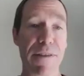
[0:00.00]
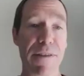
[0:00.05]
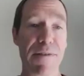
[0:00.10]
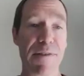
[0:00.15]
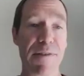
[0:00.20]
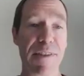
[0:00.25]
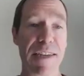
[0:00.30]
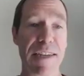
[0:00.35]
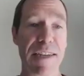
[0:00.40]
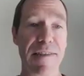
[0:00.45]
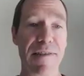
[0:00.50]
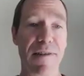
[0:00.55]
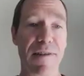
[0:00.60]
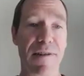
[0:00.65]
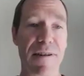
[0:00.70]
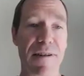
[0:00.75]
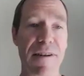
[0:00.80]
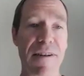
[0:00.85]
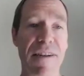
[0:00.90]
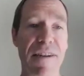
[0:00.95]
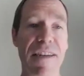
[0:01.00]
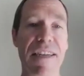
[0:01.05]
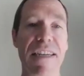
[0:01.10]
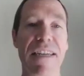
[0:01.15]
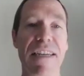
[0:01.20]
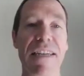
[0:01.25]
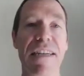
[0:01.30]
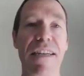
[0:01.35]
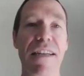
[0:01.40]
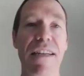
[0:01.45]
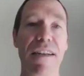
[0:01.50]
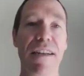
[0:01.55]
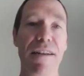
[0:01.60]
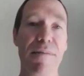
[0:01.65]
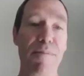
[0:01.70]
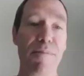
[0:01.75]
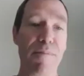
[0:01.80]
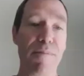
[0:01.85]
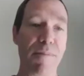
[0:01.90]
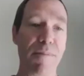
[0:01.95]
what those settings are,
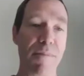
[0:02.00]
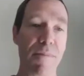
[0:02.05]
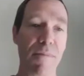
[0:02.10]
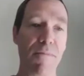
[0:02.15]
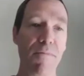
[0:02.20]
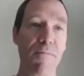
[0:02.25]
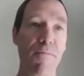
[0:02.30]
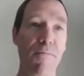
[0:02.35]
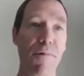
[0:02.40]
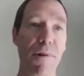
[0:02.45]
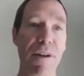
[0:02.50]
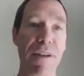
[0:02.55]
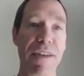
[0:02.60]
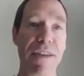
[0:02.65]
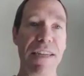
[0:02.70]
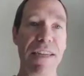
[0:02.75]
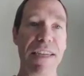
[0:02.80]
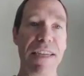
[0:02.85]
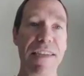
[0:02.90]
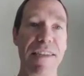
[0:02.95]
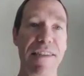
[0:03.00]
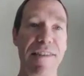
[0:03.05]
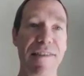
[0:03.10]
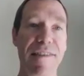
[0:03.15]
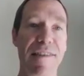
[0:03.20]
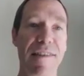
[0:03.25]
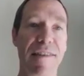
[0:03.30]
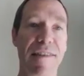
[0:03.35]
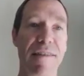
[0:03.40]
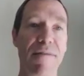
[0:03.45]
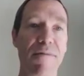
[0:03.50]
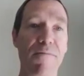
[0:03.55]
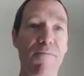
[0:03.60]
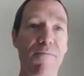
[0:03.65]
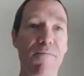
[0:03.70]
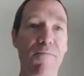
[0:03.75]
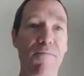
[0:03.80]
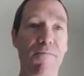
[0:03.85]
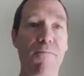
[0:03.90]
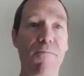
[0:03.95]
one is
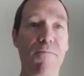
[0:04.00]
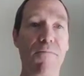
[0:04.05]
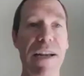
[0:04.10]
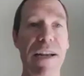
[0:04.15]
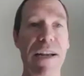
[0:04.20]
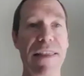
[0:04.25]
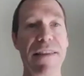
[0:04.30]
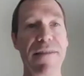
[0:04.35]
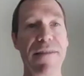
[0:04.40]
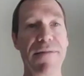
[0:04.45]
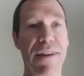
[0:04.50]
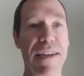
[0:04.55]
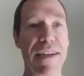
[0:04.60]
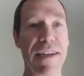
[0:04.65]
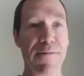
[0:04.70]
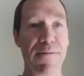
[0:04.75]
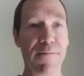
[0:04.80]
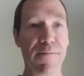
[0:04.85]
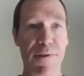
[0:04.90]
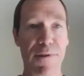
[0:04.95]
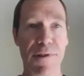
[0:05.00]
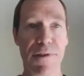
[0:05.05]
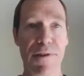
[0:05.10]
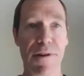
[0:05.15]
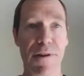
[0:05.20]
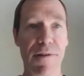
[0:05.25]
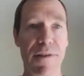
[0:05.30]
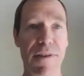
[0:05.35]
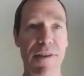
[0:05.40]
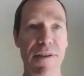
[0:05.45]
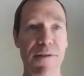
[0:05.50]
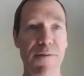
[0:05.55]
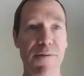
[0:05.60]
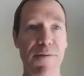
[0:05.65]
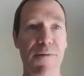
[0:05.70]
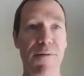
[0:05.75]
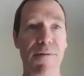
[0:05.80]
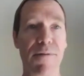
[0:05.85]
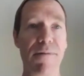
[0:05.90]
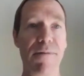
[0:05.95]
when the device will start
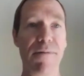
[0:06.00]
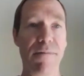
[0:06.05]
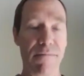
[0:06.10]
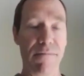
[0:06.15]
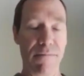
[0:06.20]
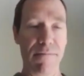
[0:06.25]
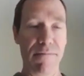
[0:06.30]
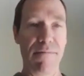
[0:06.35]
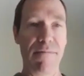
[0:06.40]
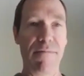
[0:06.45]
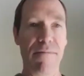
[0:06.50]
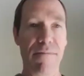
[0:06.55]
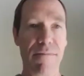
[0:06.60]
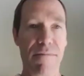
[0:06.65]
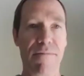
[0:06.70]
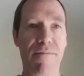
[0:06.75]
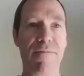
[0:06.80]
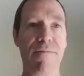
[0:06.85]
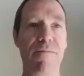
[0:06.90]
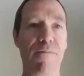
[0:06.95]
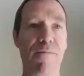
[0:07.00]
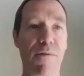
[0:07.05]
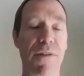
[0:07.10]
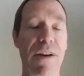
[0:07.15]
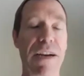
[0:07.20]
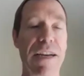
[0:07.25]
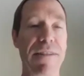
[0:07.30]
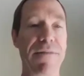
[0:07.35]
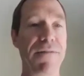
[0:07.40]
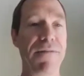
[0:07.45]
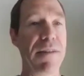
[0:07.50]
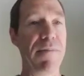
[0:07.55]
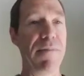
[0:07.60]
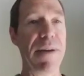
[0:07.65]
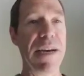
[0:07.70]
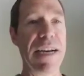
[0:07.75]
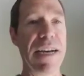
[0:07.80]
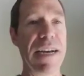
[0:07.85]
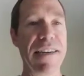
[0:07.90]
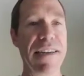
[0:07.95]
to provide
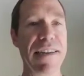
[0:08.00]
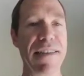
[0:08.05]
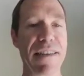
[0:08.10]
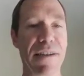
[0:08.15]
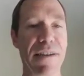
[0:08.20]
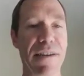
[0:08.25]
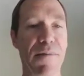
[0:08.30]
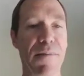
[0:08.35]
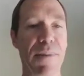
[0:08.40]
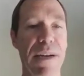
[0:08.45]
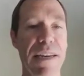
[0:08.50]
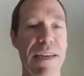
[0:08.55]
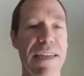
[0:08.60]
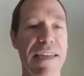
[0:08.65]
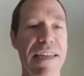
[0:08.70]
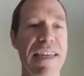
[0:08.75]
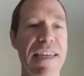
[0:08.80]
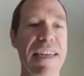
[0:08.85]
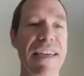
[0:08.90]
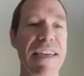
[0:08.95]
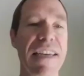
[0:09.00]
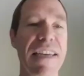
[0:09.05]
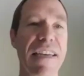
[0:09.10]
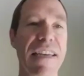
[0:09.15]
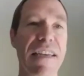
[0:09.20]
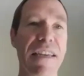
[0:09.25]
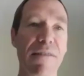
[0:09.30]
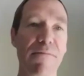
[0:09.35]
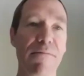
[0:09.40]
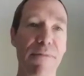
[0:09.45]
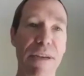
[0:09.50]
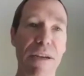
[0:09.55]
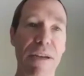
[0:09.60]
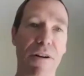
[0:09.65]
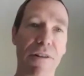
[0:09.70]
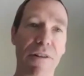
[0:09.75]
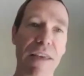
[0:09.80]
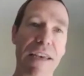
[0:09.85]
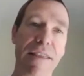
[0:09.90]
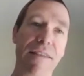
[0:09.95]
feedback that you're biting. We
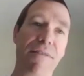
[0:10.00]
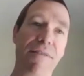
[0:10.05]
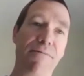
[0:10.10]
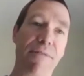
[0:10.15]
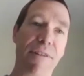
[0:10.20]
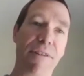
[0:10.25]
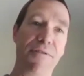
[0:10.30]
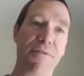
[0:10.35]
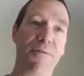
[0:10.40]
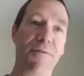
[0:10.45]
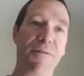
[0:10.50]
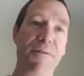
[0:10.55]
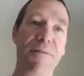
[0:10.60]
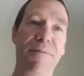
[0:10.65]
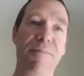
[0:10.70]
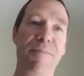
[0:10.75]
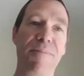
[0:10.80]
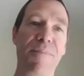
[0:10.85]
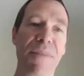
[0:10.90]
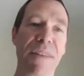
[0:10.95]
call that the threshold.